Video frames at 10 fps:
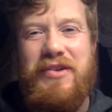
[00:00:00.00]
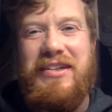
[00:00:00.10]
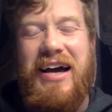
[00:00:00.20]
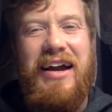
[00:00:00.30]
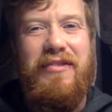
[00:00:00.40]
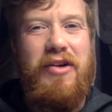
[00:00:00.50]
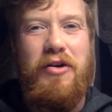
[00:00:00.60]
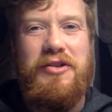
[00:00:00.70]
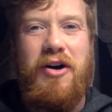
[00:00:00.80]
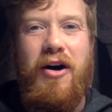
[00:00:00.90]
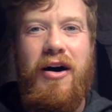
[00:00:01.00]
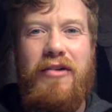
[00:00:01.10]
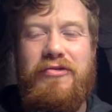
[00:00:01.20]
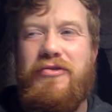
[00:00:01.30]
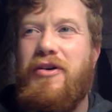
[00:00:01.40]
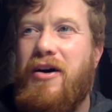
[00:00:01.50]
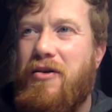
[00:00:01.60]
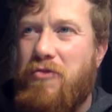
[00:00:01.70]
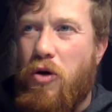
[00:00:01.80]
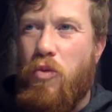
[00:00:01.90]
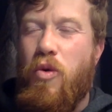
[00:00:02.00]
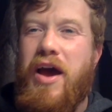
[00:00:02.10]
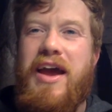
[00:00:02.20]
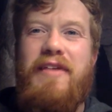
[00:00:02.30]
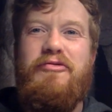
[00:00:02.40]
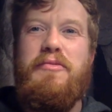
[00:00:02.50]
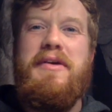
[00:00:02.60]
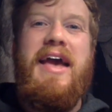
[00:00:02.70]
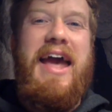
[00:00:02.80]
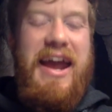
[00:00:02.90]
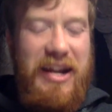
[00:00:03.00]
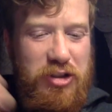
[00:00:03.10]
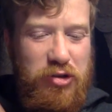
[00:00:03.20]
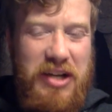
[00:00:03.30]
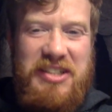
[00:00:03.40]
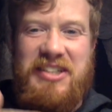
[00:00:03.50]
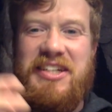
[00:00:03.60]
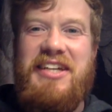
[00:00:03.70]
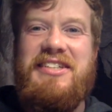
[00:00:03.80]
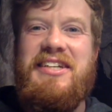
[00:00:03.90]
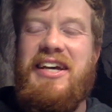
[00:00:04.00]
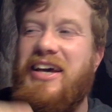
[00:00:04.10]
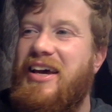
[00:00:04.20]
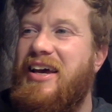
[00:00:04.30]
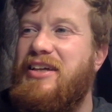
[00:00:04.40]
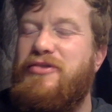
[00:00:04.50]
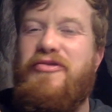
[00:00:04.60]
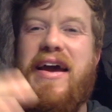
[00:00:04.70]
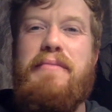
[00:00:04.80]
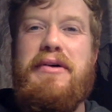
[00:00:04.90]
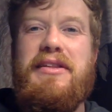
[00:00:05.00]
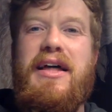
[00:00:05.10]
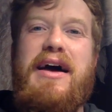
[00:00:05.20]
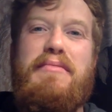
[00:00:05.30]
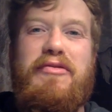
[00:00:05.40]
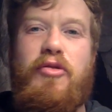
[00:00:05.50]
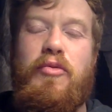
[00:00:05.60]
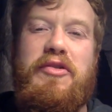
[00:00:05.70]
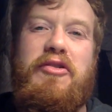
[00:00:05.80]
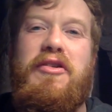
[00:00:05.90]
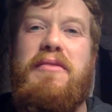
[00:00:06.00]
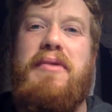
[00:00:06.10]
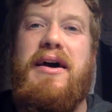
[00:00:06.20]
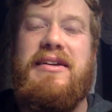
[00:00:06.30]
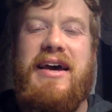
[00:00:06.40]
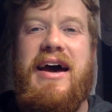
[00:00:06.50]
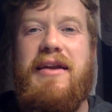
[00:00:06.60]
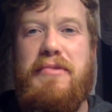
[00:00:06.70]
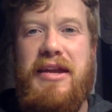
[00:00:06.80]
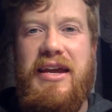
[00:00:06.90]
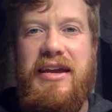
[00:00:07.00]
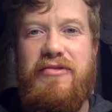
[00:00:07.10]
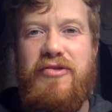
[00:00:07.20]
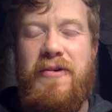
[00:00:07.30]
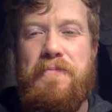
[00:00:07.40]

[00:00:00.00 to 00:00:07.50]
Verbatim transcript: It kind of goes off away from Cain and traces his his family line before returning back to Adam and Eve.